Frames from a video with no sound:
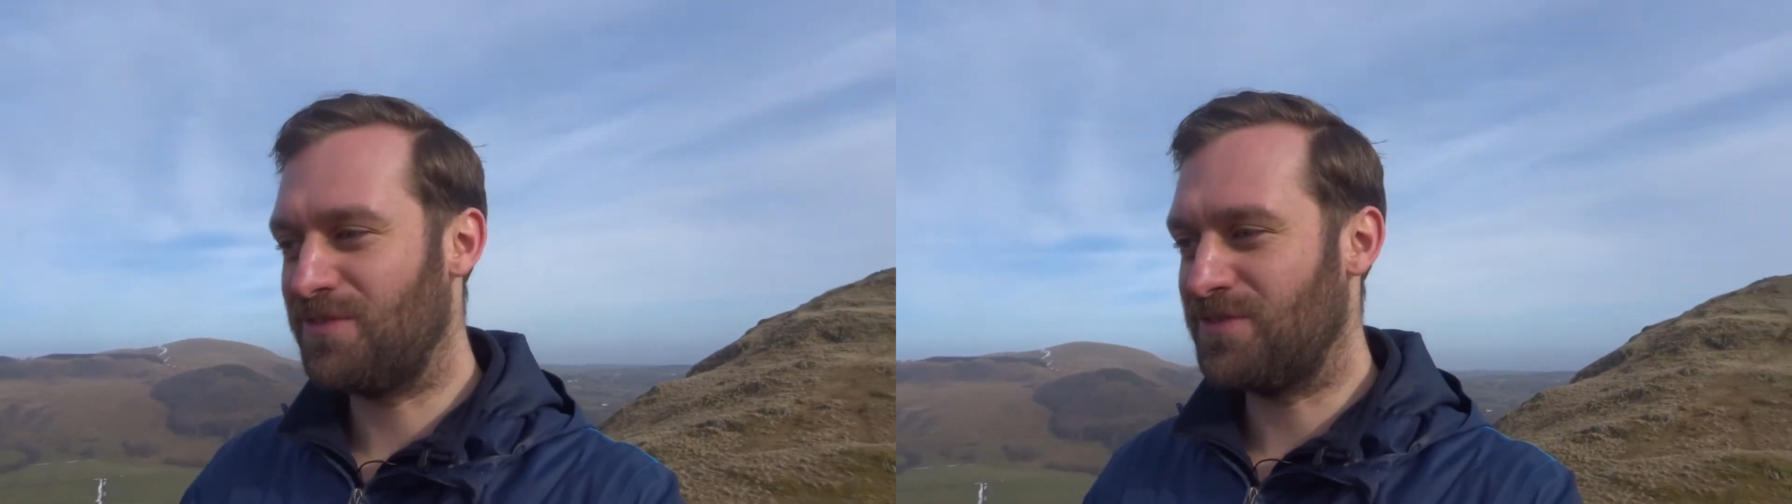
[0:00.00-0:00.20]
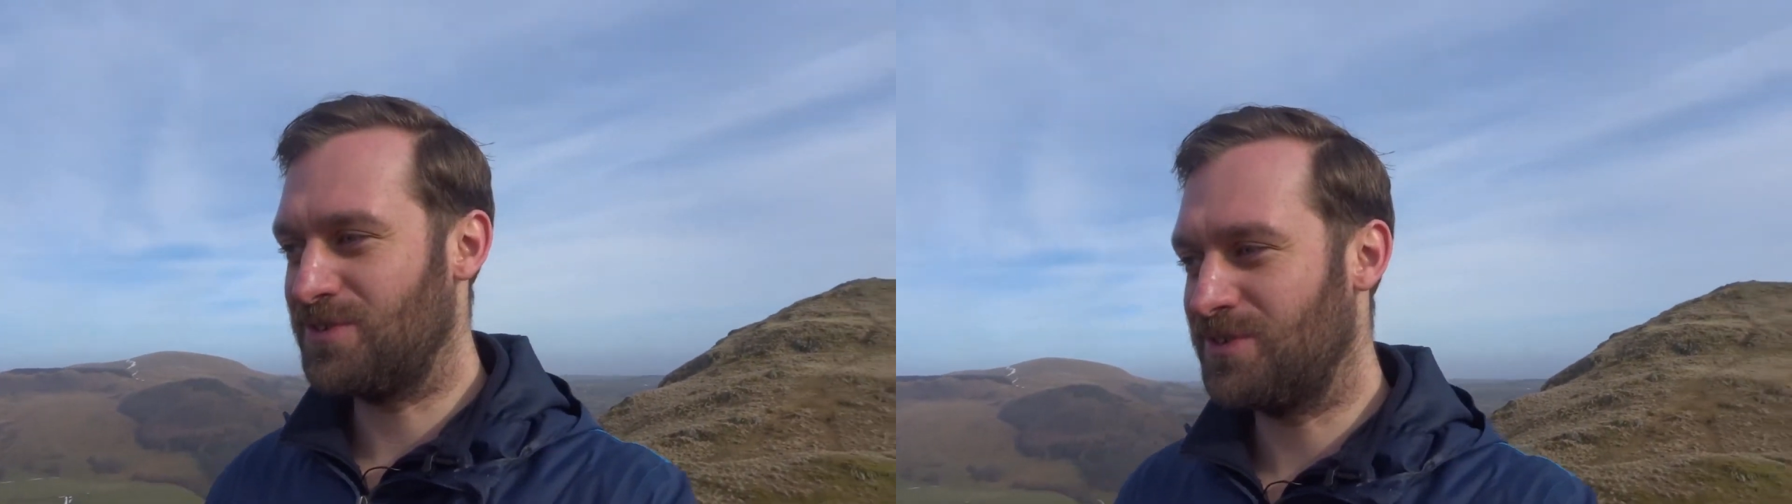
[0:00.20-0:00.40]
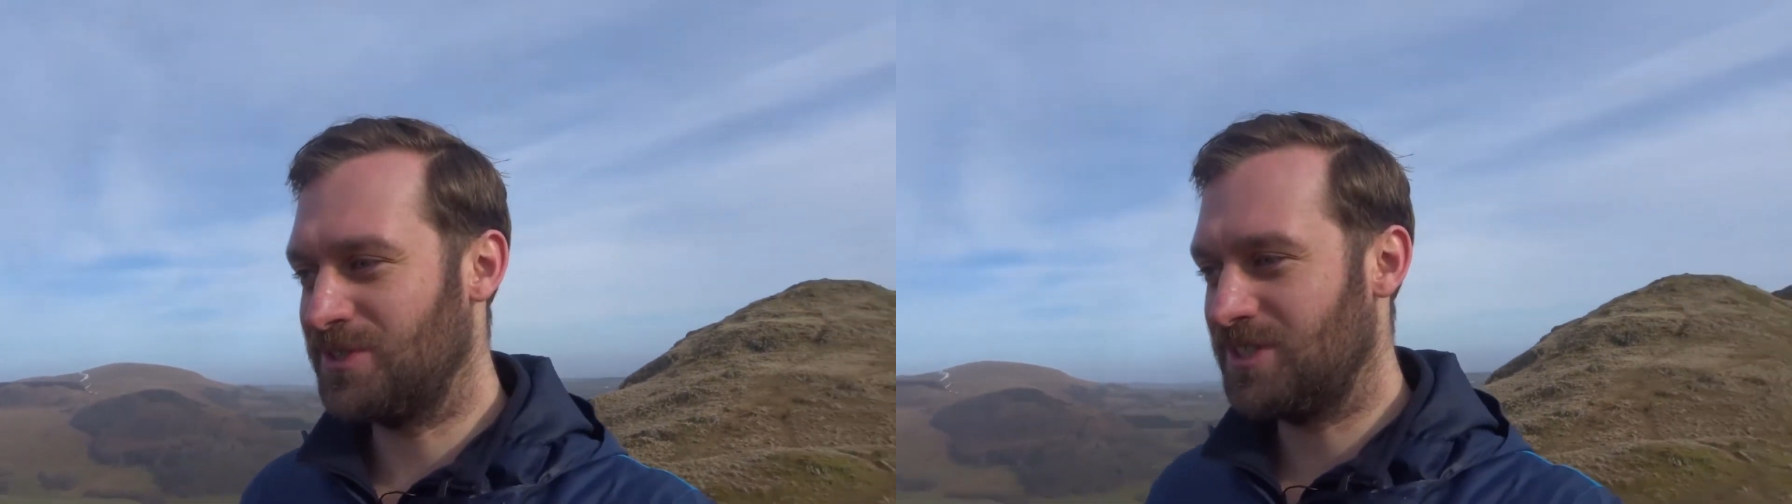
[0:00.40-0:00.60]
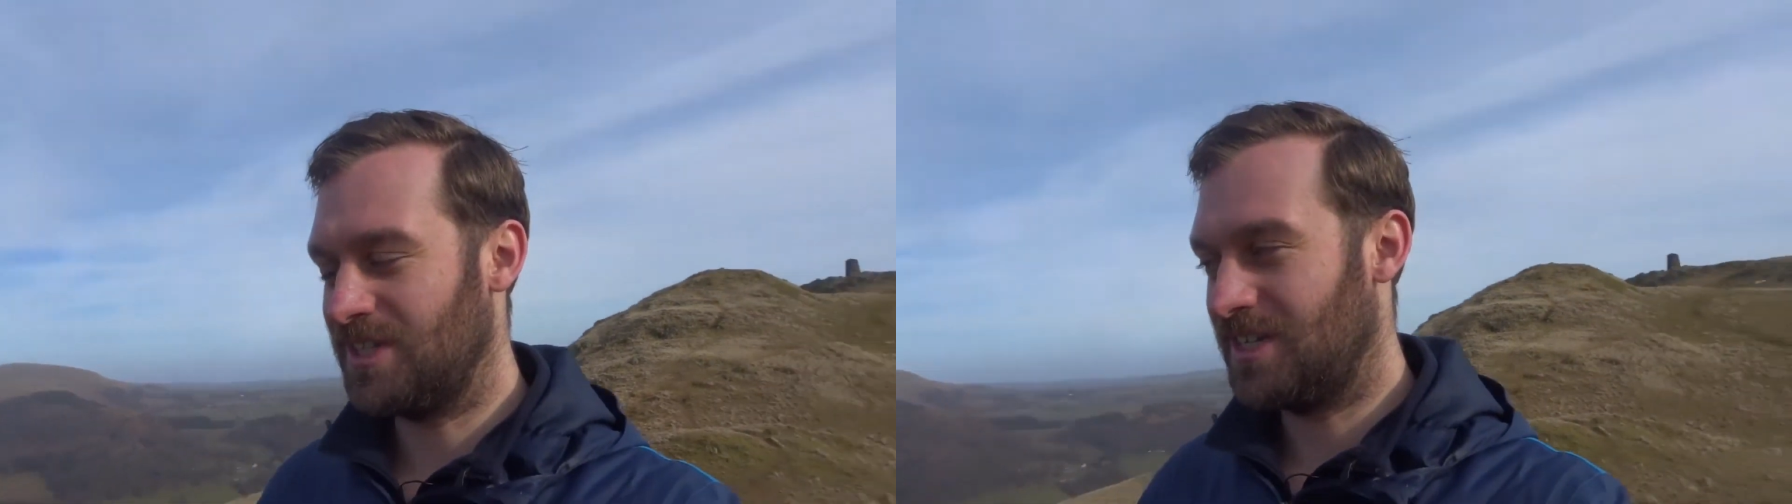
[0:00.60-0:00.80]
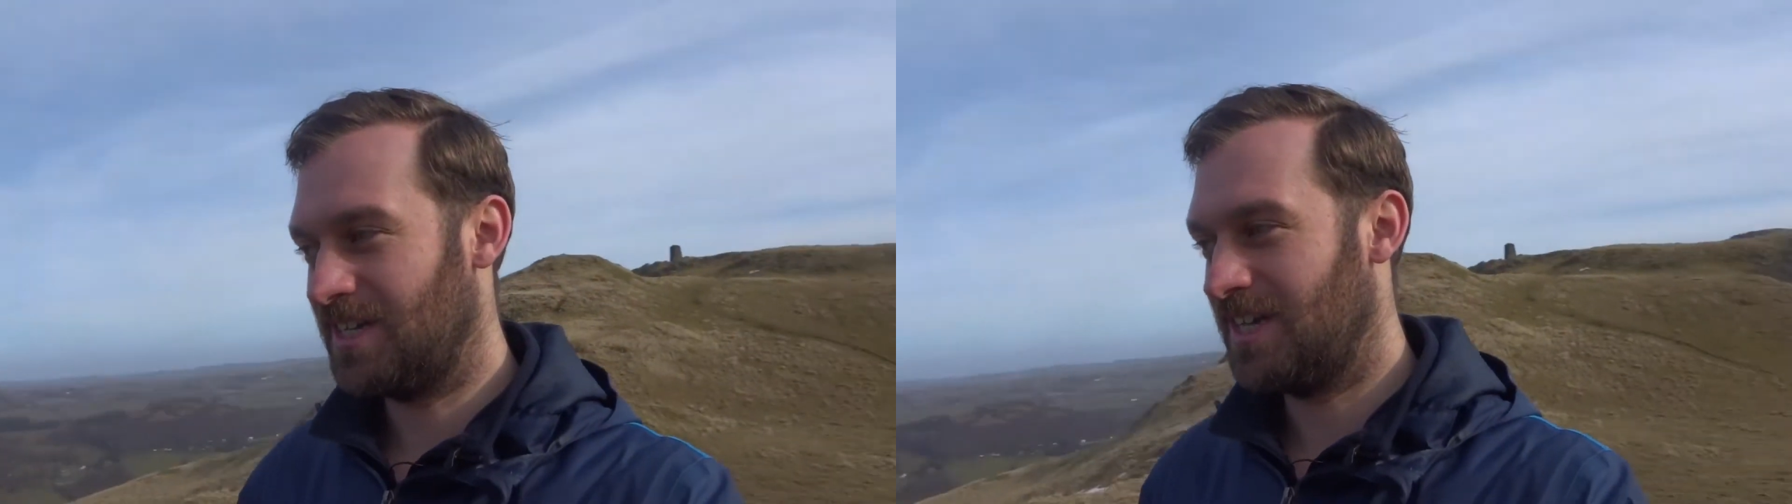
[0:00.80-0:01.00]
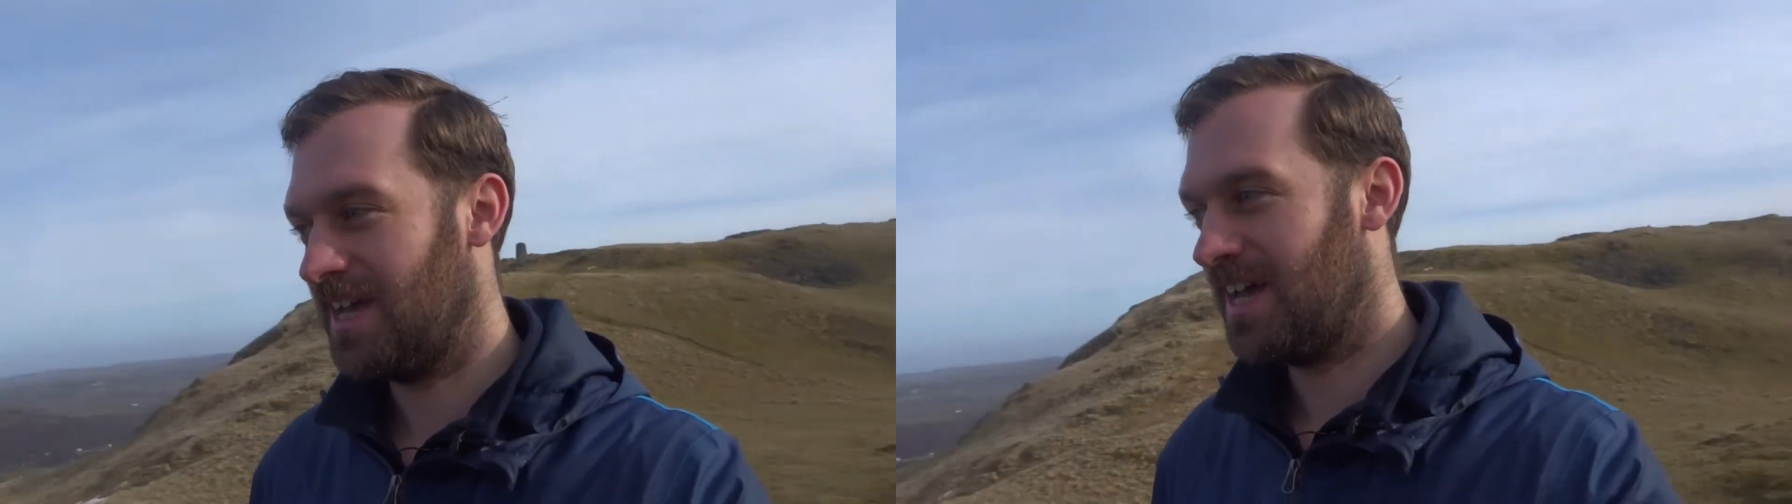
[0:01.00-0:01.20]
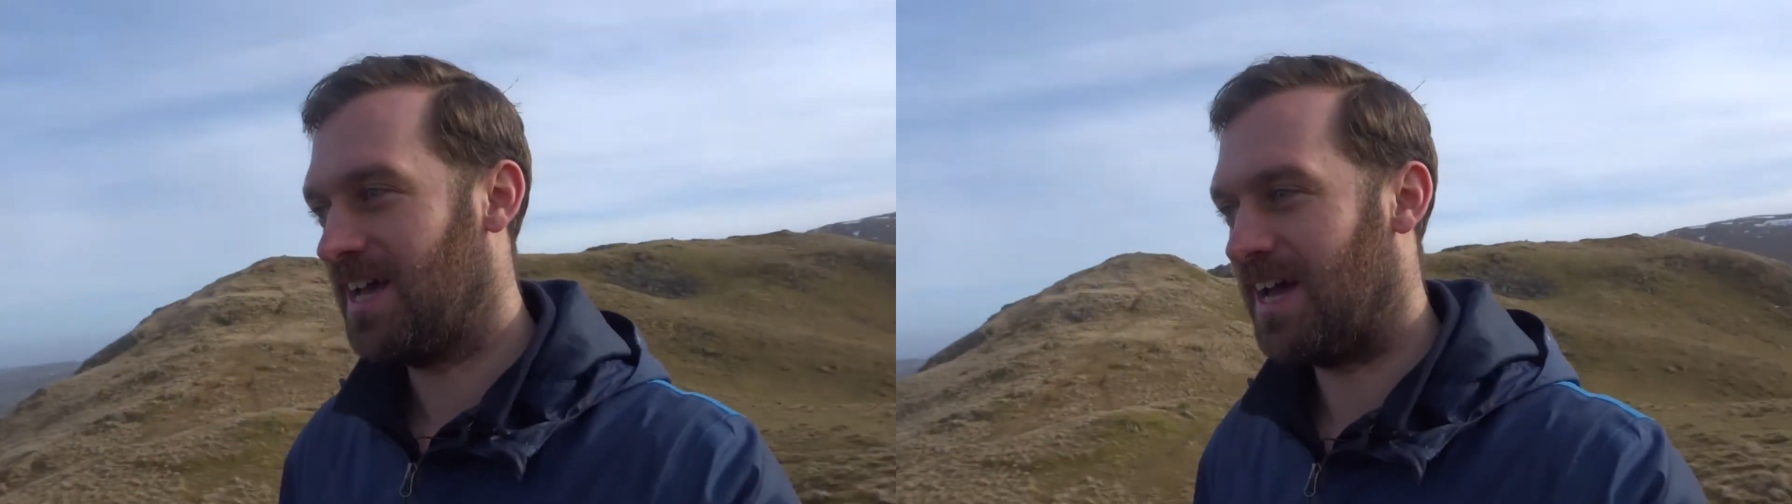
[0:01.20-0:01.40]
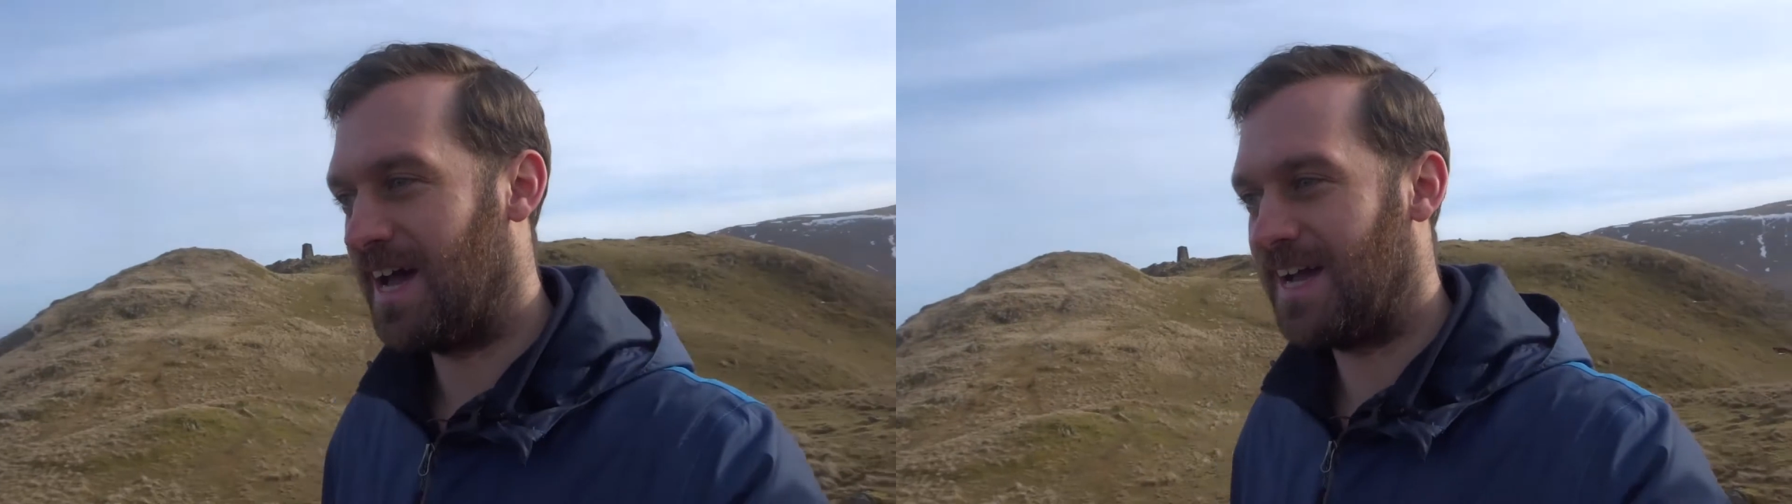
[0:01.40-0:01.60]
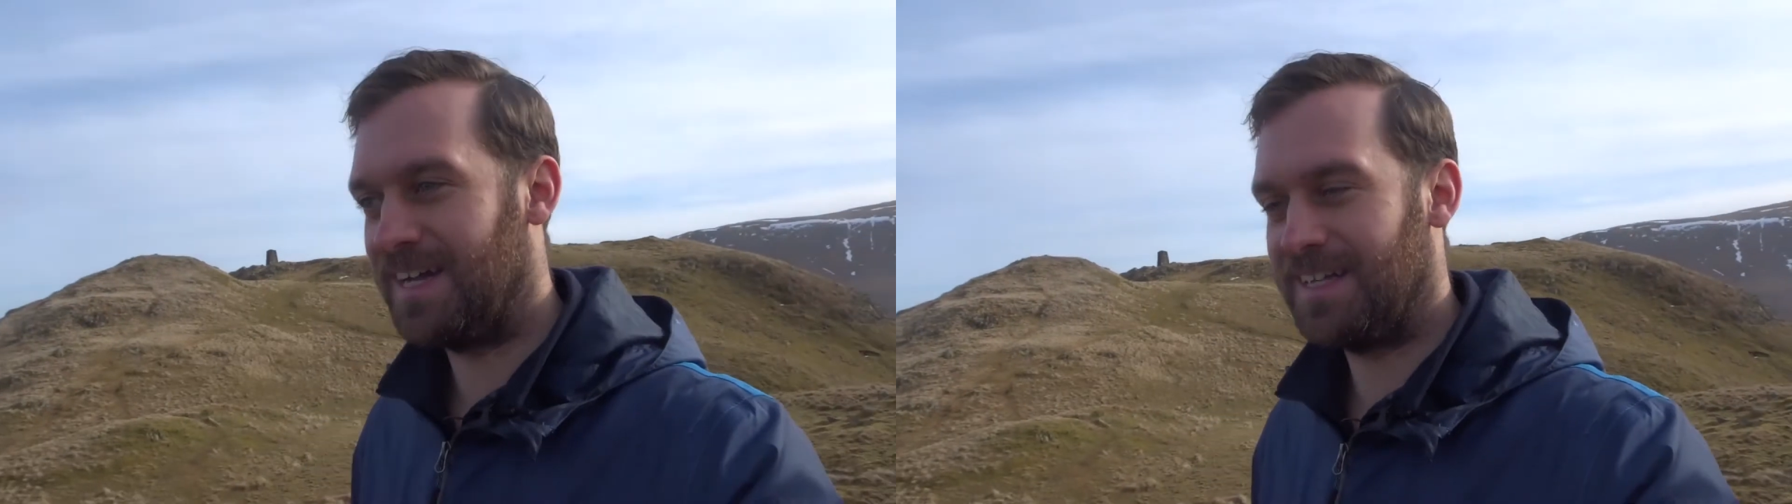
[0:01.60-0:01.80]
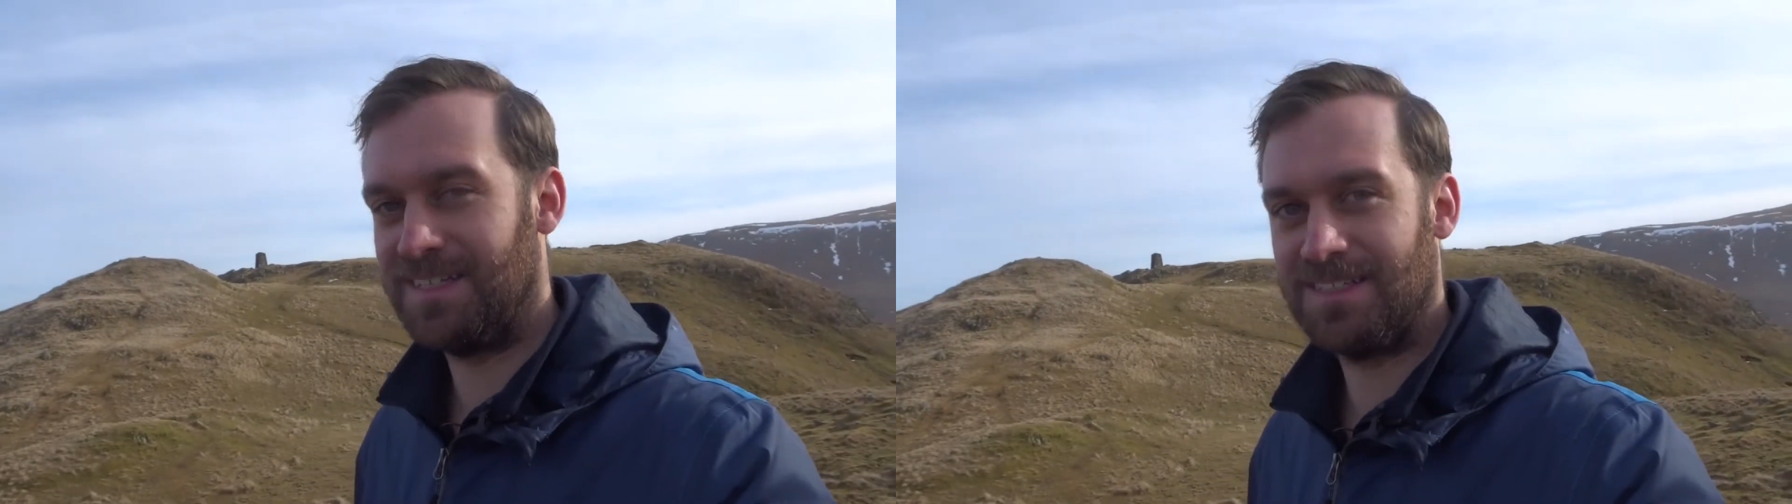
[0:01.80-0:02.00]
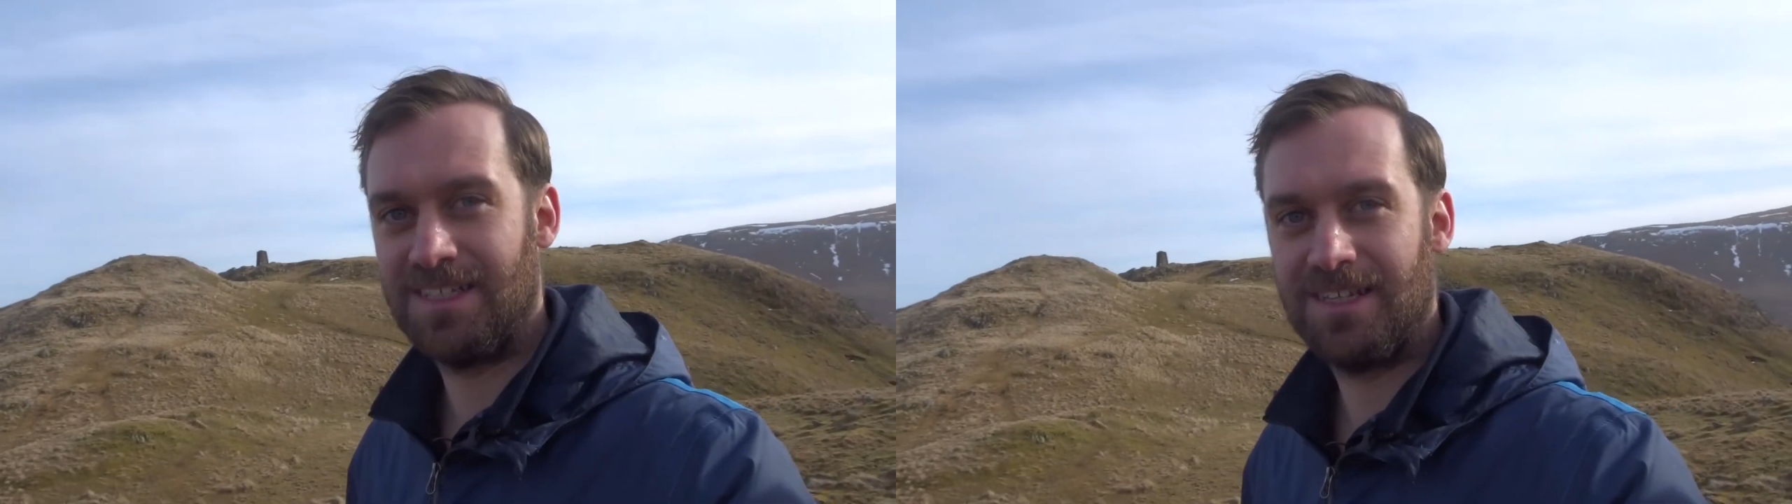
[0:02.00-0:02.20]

photos. And